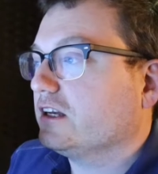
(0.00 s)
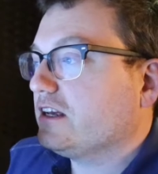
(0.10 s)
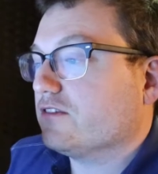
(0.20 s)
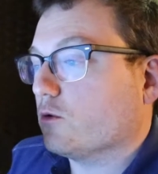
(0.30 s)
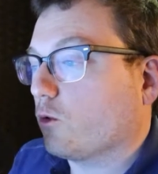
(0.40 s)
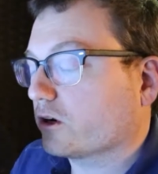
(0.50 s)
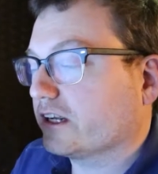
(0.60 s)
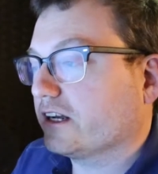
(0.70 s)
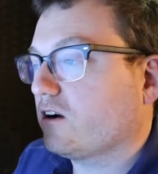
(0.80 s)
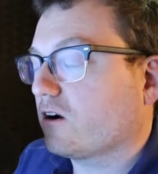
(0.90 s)
even
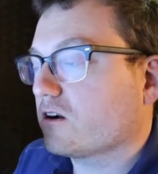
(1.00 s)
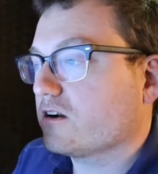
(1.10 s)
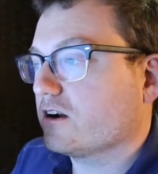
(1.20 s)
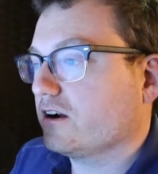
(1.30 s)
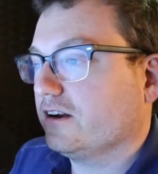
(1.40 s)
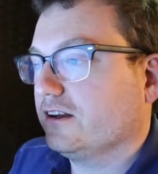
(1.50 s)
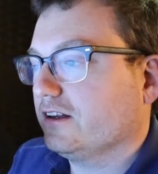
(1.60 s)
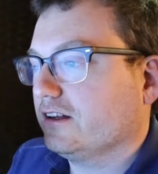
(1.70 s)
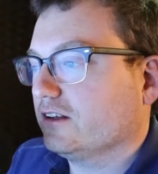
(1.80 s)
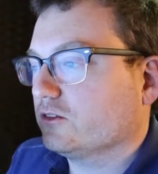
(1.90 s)
working harder,
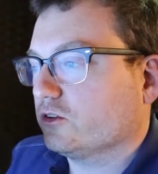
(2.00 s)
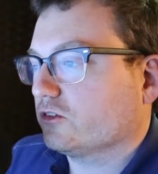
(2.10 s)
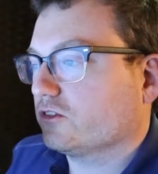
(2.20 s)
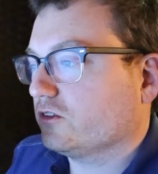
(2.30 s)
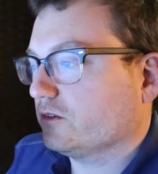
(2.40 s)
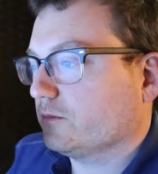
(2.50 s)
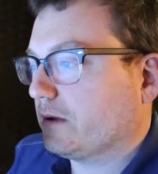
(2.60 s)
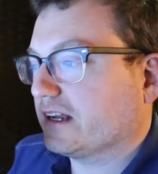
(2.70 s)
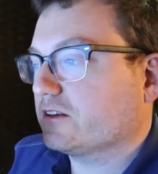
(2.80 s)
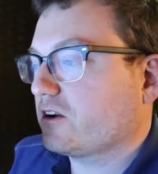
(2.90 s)
just
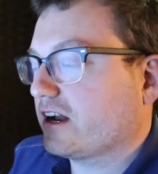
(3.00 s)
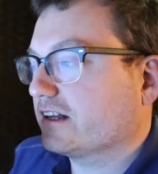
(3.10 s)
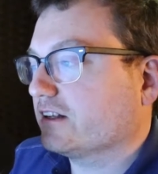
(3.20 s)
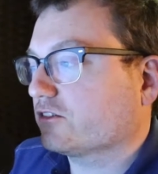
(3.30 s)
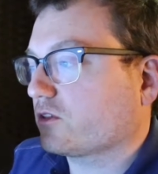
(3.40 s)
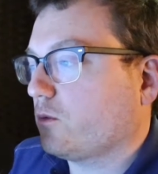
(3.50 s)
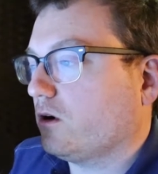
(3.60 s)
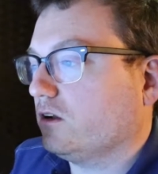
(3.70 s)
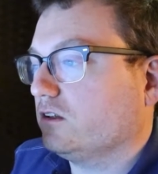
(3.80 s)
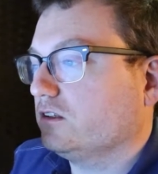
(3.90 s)
banging your head against the
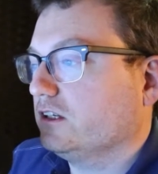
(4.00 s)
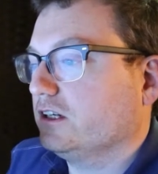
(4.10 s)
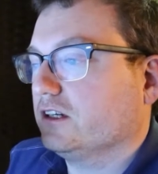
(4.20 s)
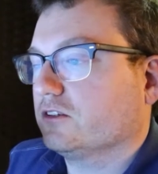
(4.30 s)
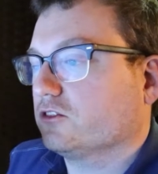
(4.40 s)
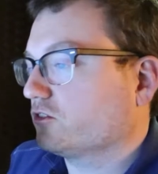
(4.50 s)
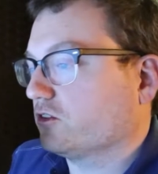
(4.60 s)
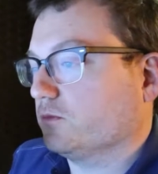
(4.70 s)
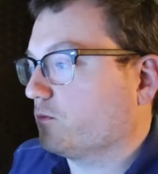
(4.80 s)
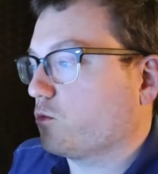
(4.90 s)
wall, just
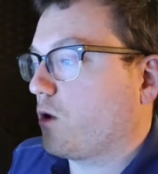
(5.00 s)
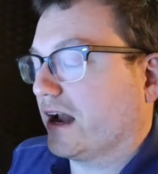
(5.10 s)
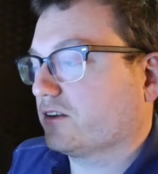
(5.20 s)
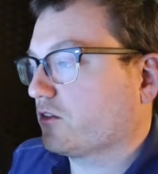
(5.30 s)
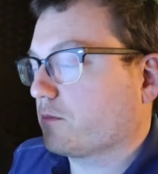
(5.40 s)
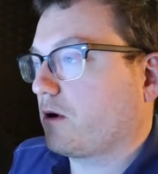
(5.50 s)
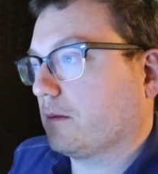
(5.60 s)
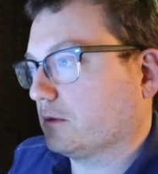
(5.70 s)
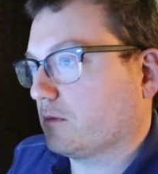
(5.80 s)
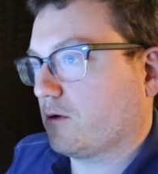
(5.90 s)
to rattle the
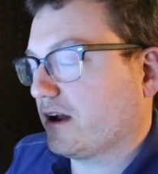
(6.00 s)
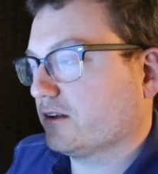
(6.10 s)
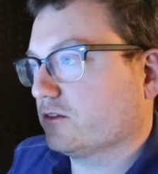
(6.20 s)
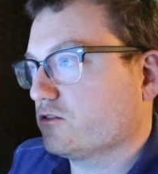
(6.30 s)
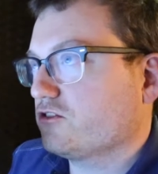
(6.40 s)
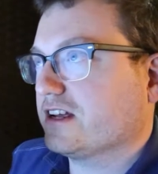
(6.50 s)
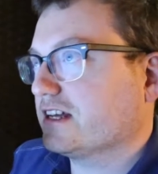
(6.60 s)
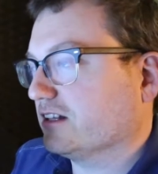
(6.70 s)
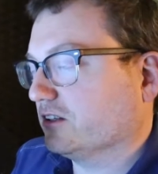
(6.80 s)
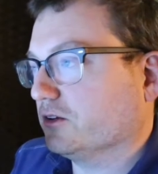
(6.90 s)
problem around, shake
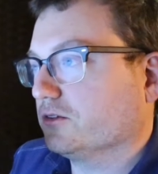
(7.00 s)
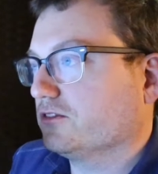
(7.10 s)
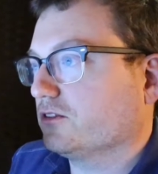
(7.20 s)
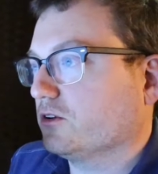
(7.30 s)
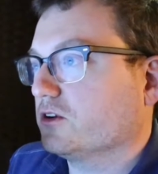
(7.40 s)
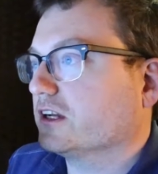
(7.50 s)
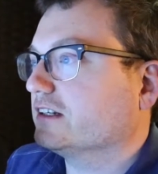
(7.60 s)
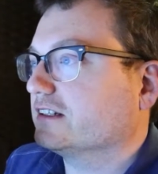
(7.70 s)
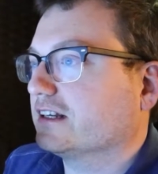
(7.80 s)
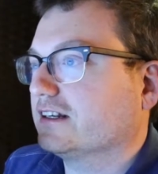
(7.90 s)
it loose so you
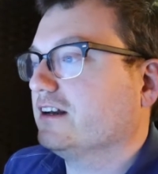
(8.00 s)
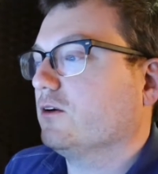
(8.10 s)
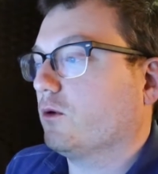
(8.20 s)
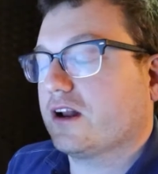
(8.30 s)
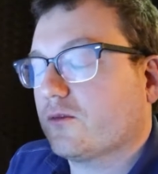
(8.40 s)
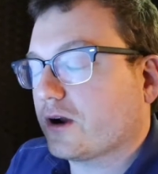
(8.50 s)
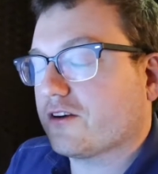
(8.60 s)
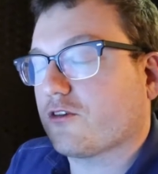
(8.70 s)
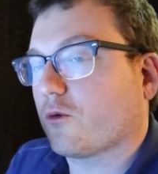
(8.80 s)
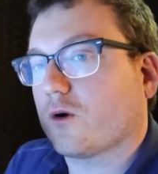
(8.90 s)
can,
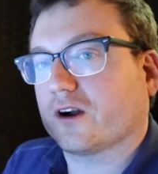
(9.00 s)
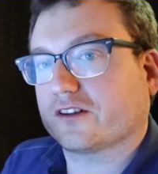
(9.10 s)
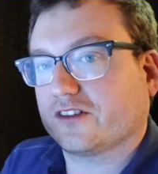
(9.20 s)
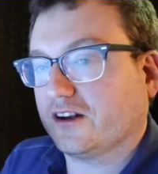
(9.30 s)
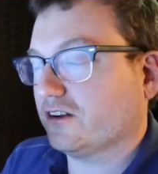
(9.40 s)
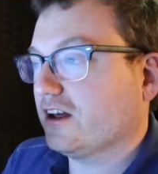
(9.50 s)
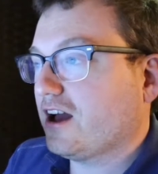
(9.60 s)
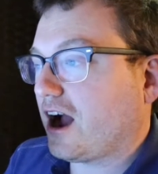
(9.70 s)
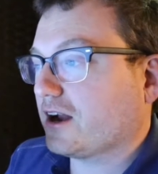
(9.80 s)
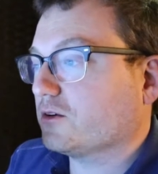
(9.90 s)
whatever works. I
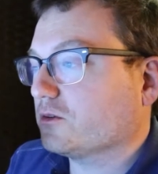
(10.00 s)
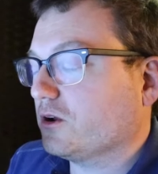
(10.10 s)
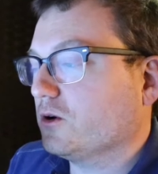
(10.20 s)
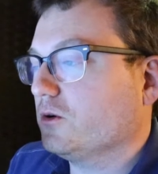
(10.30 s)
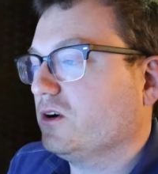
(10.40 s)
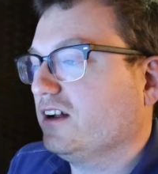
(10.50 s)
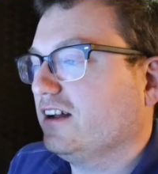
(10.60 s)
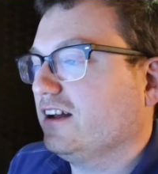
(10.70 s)
don't know.